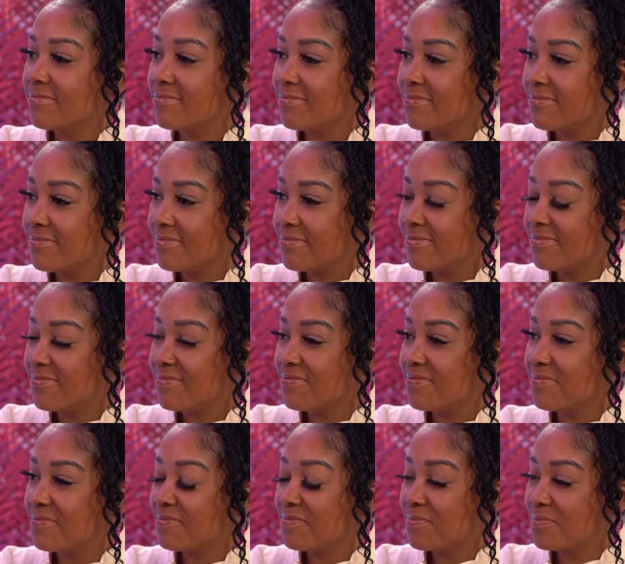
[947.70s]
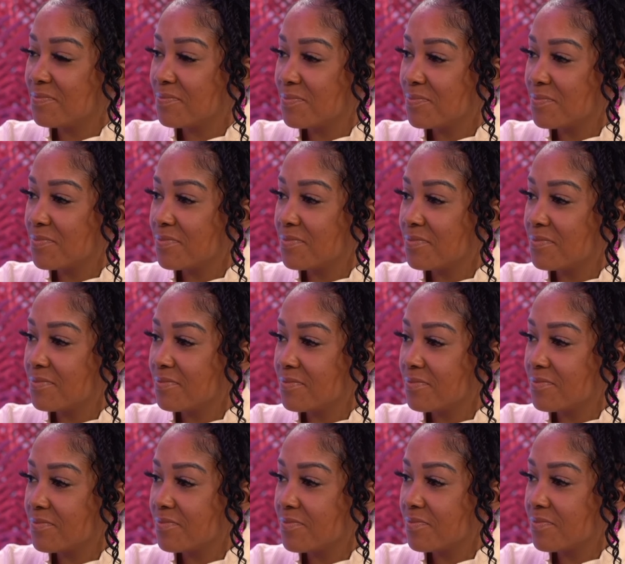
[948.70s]

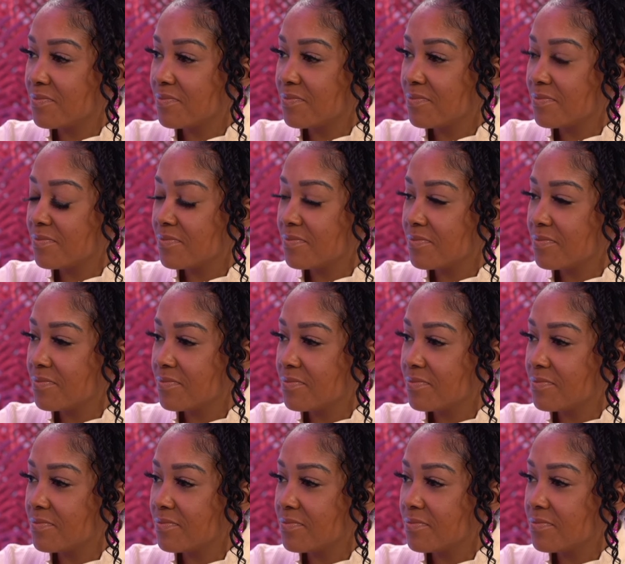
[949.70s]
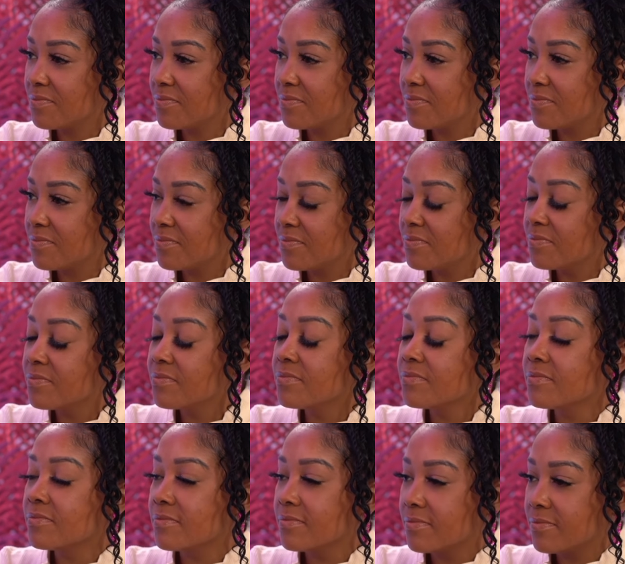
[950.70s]

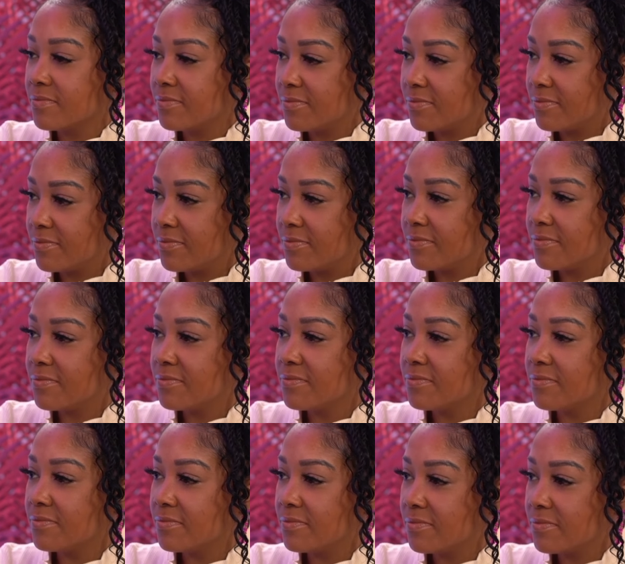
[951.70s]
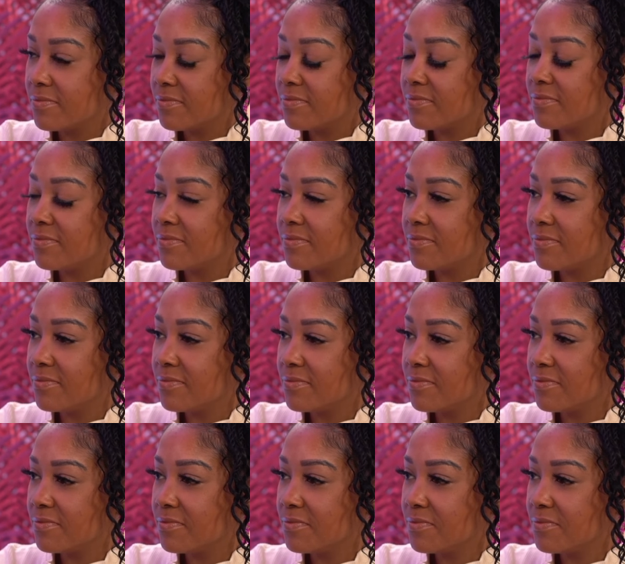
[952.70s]

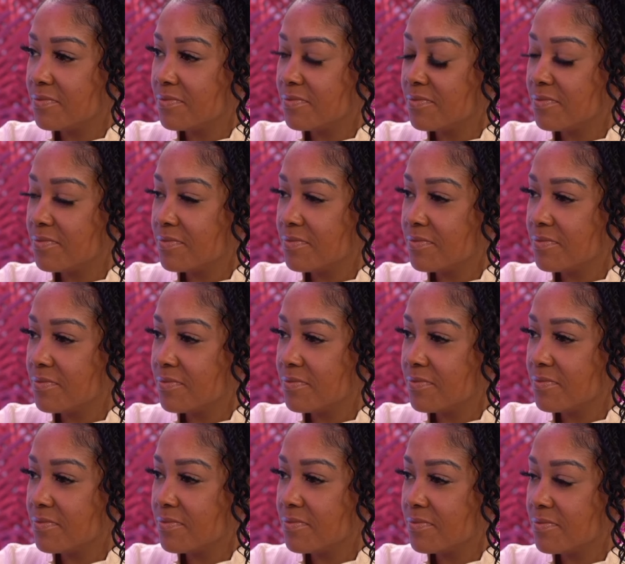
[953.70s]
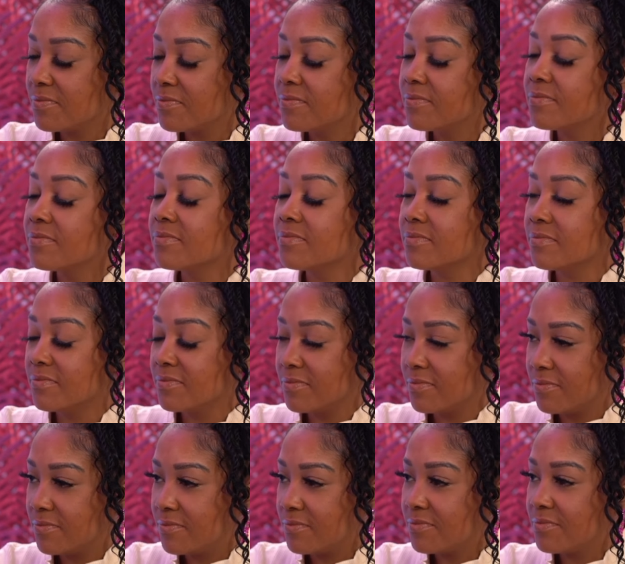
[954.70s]
[no speech]